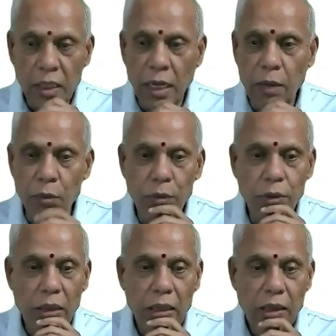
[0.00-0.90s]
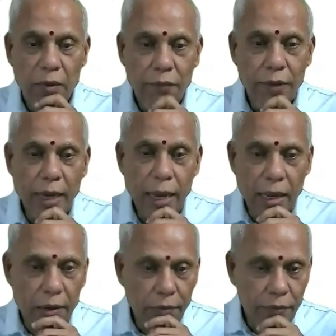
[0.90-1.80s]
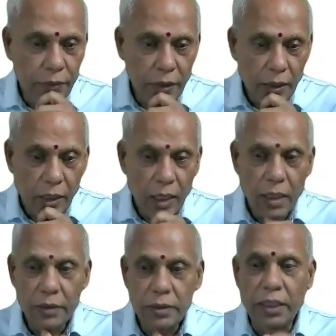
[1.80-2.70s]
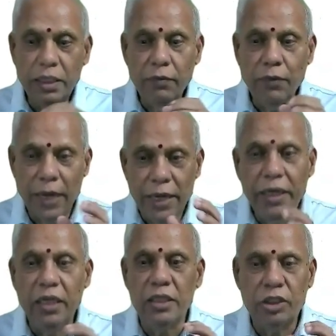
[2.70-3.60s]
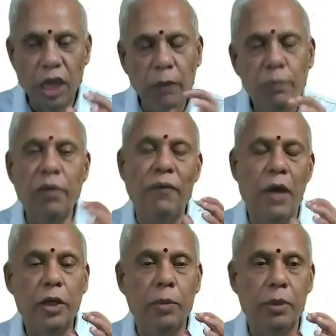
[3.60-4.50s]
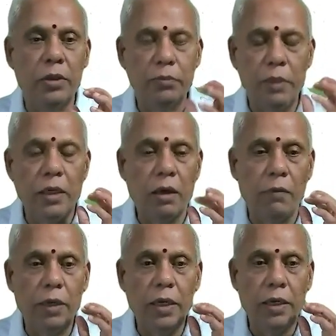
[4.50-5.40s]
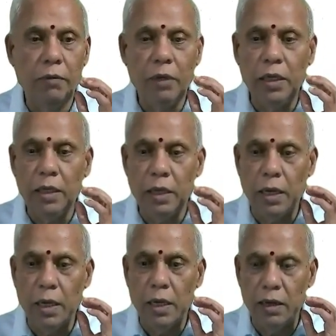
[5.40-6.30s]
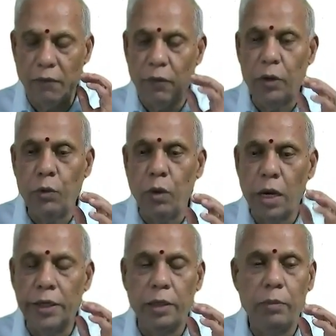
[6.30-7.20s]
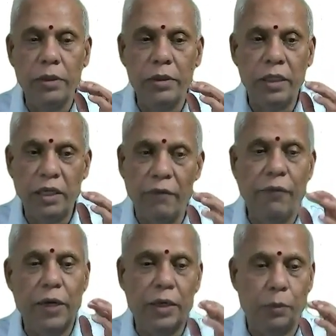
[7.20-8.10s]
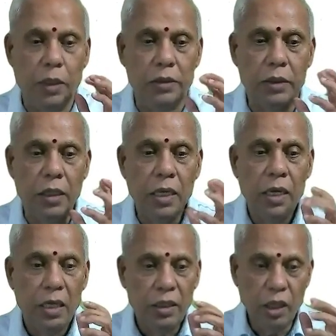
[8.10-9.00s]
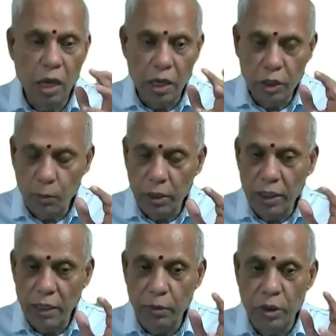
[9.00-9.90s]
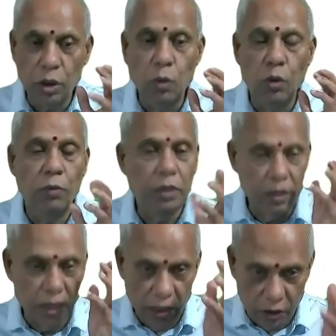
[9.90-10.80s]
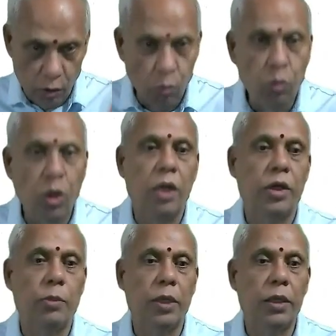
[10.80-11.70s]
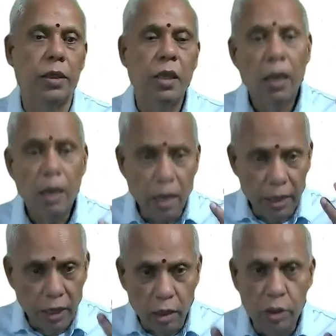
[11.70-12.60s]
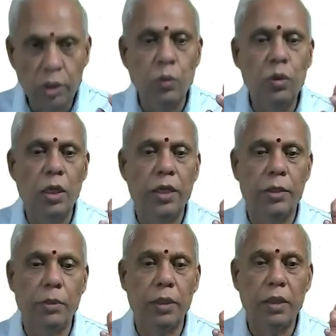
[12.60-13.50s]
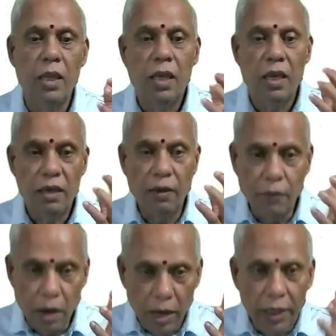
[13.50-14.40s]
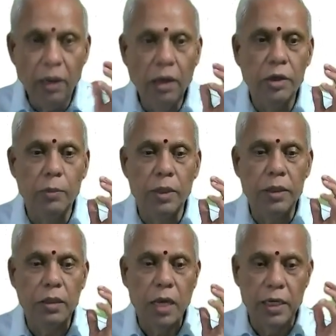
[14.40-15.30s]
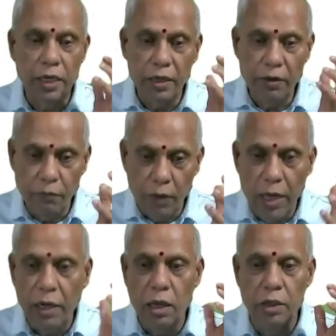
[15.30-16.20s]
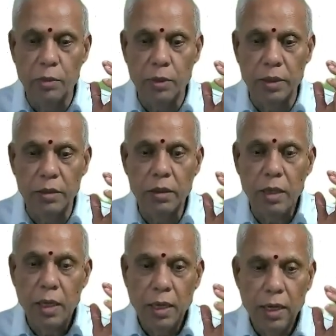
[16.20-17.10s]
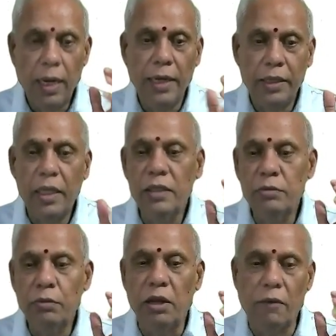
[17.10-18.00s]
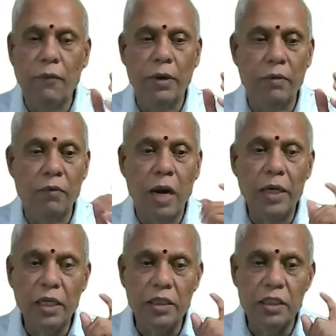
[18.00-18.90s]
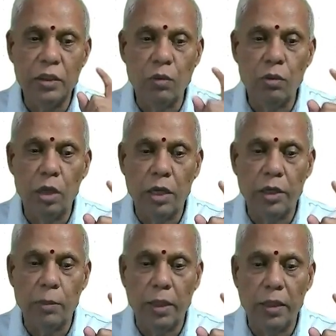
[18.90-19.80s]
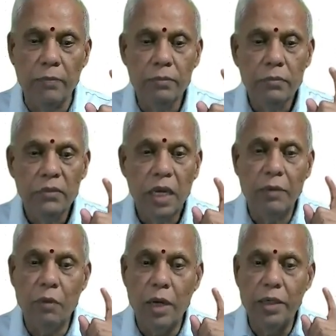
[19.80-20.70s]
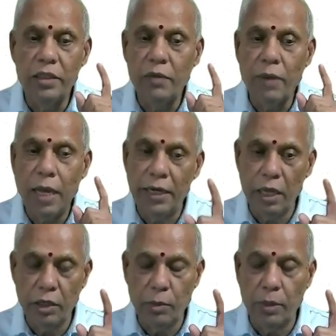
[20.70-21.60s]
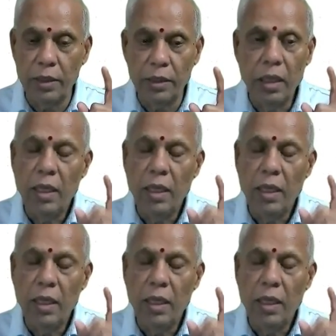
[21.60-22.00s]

Now we have certain varieties, types of arguments. We refer to arguments in different ways. The argument can be sound, we say a sound argument, or an unsound argument, a valid argument, or an invalid argument. Like this, we refer what is a sound argument and what is a valid argument.